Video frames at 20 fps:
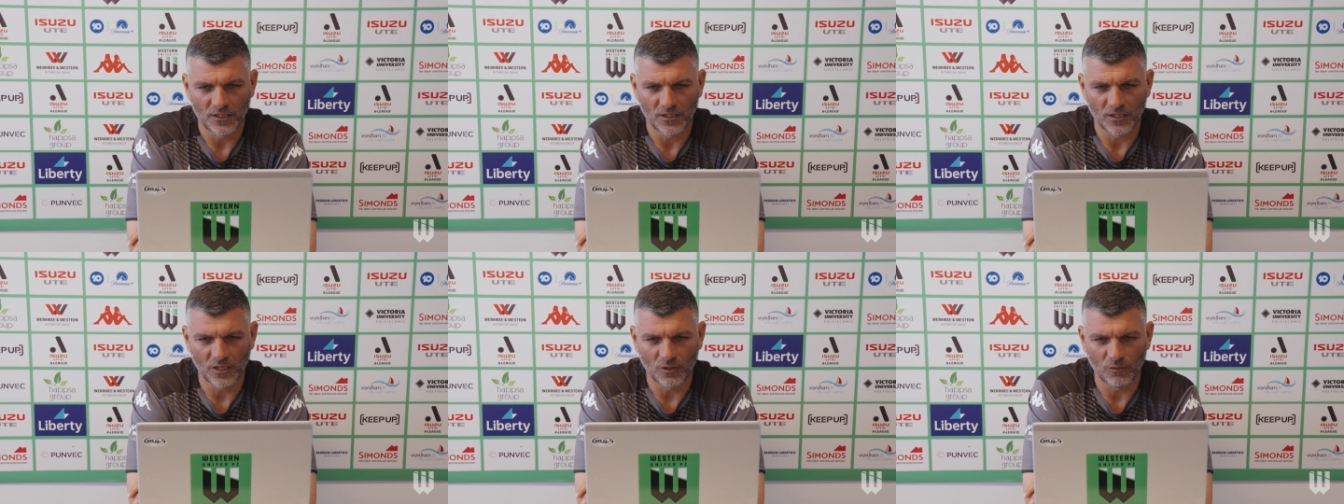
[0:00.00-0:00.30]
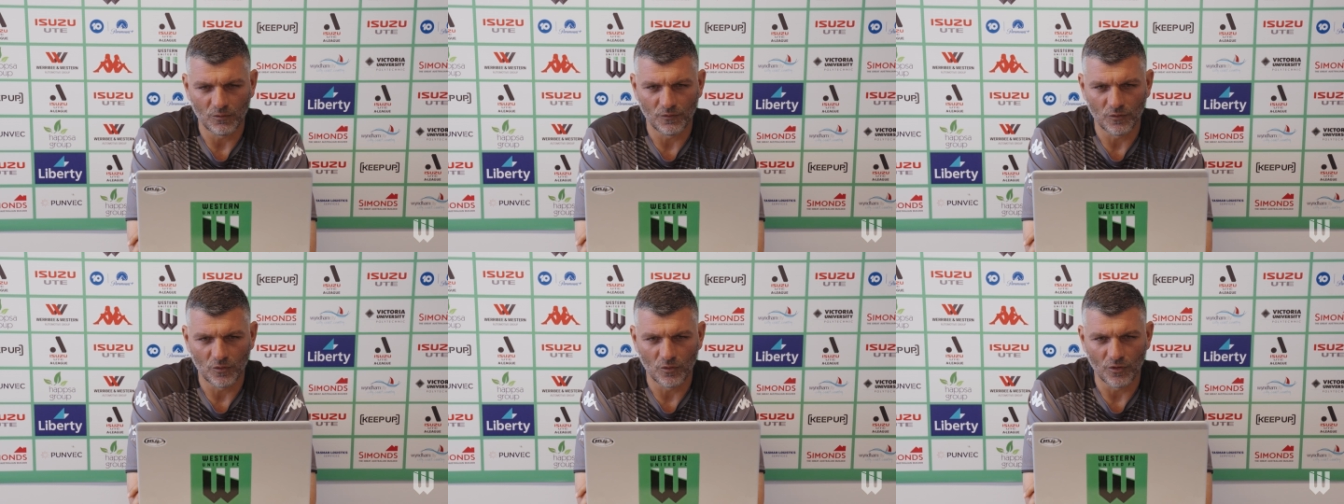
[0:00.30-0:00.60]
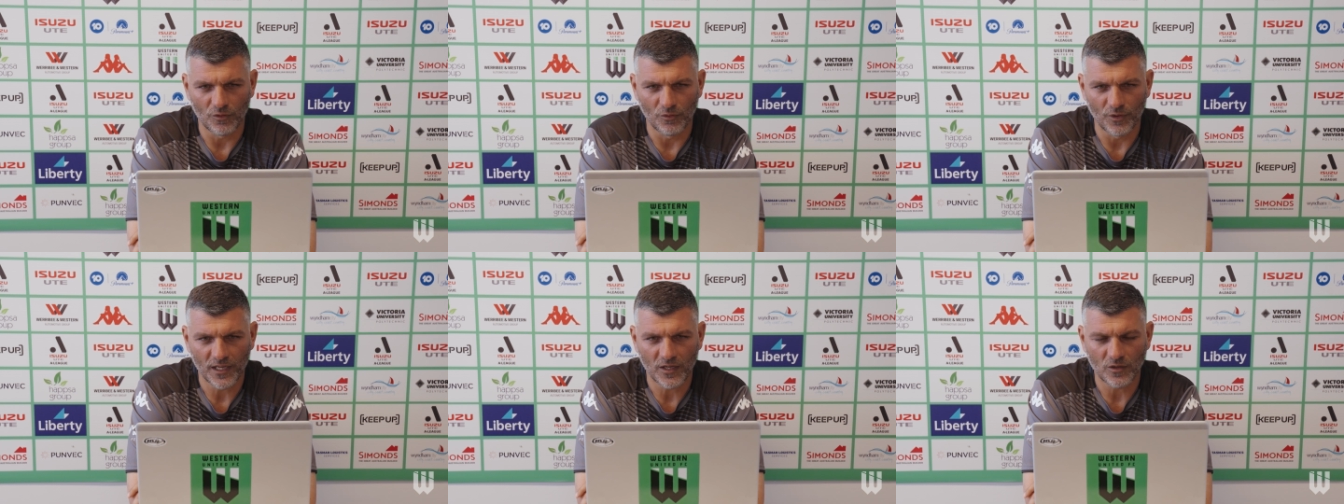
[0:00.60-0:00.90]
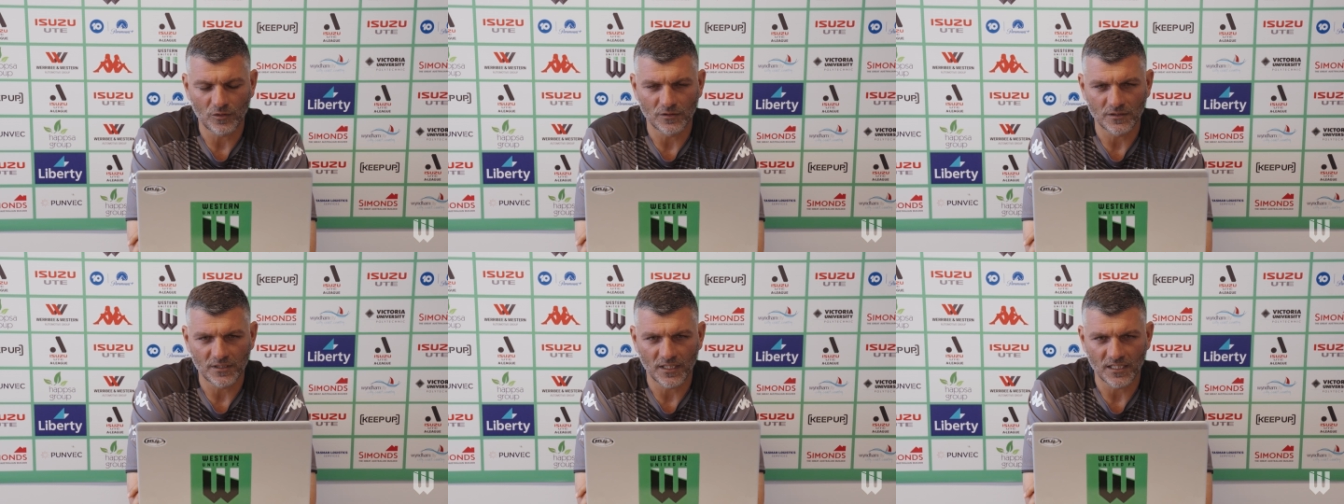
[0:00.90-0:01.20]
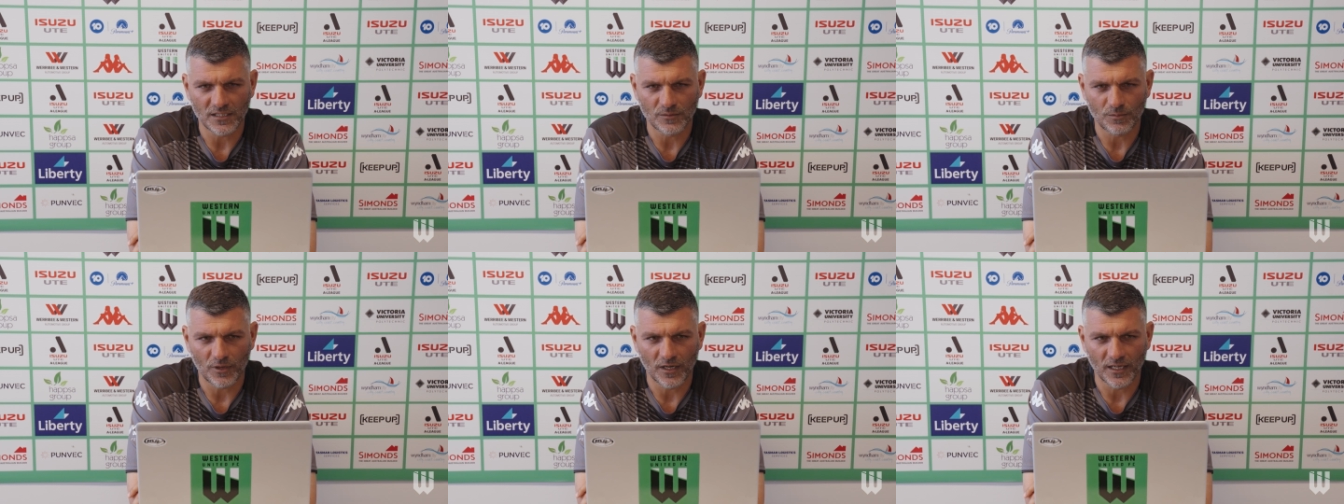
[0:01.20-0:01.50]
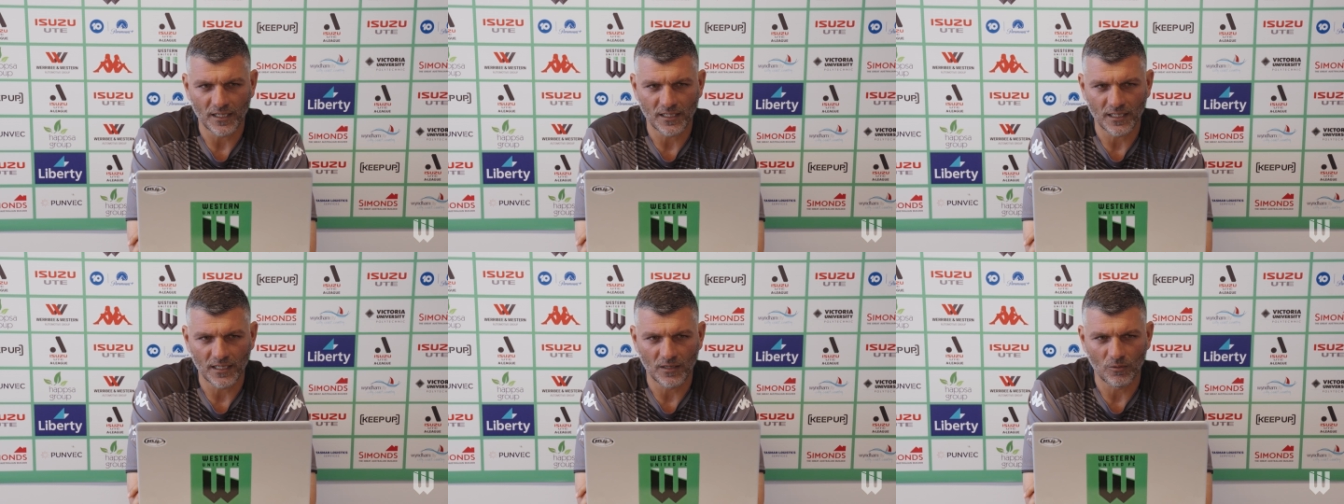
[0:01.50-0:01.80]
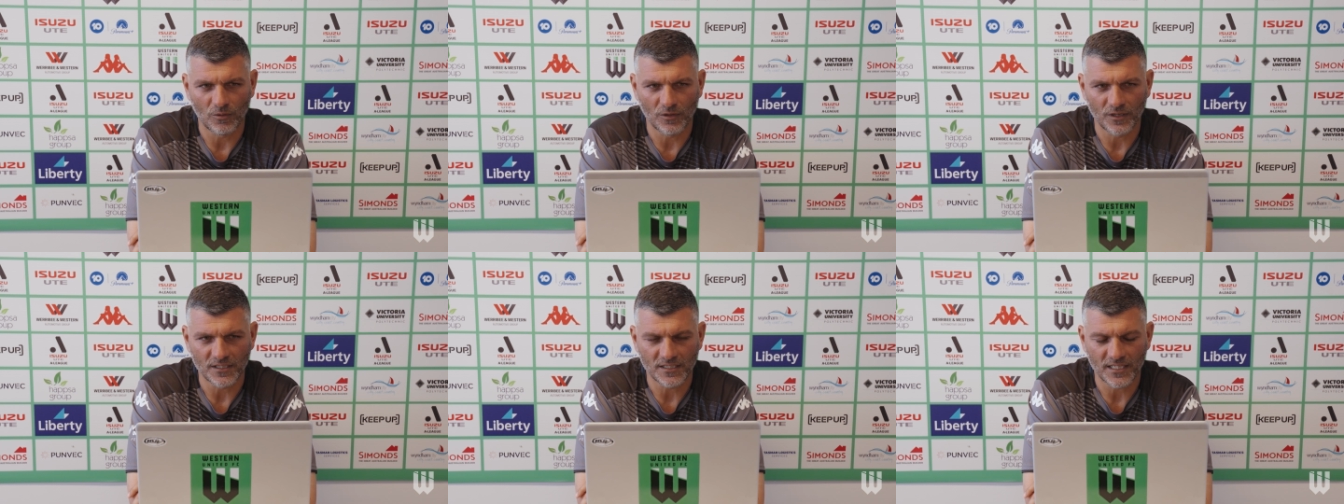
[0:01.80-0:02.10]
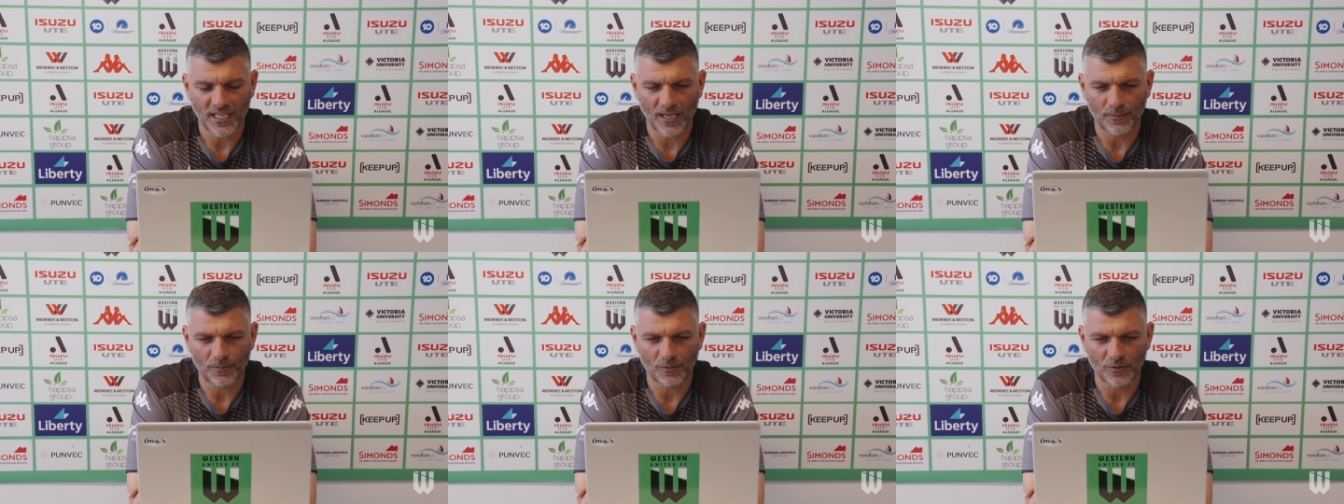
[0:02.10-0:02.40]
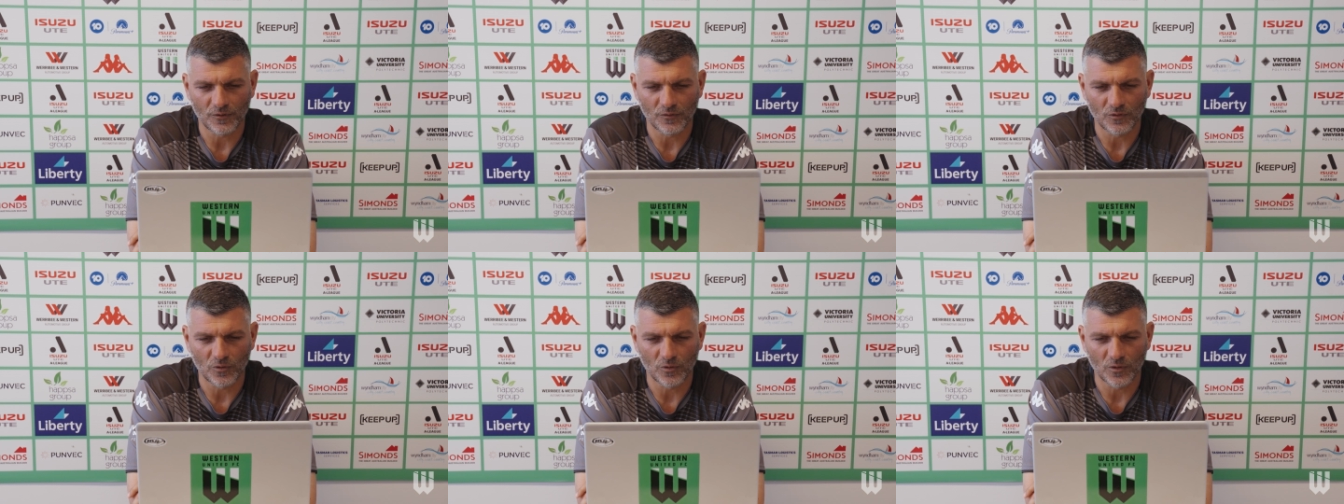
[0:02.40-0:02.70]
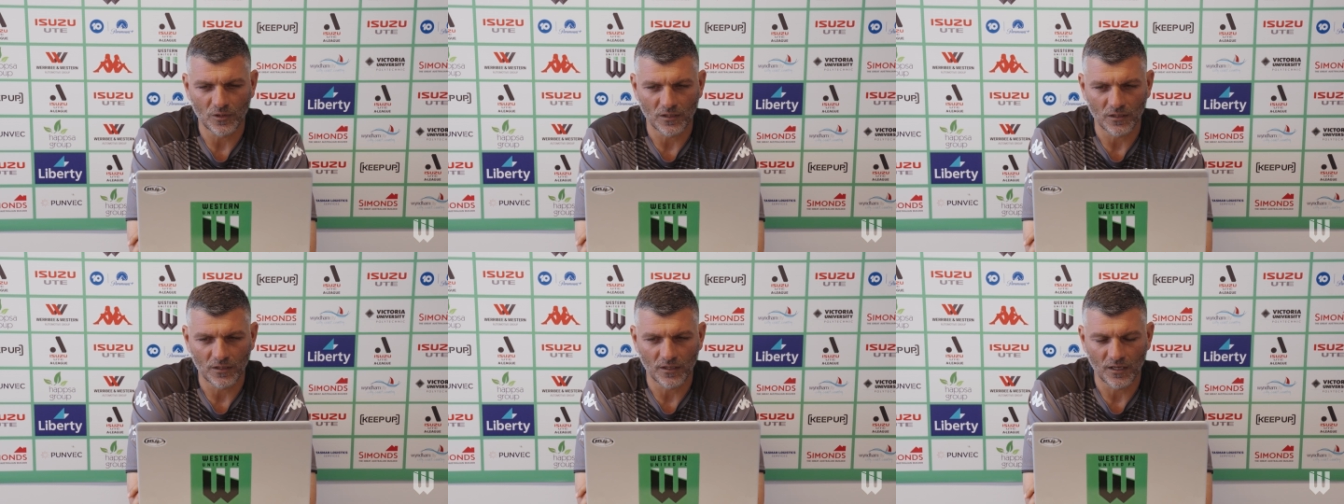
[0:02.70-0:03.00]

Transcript: you know, with all the records that he's breaking, what he's capable of doing.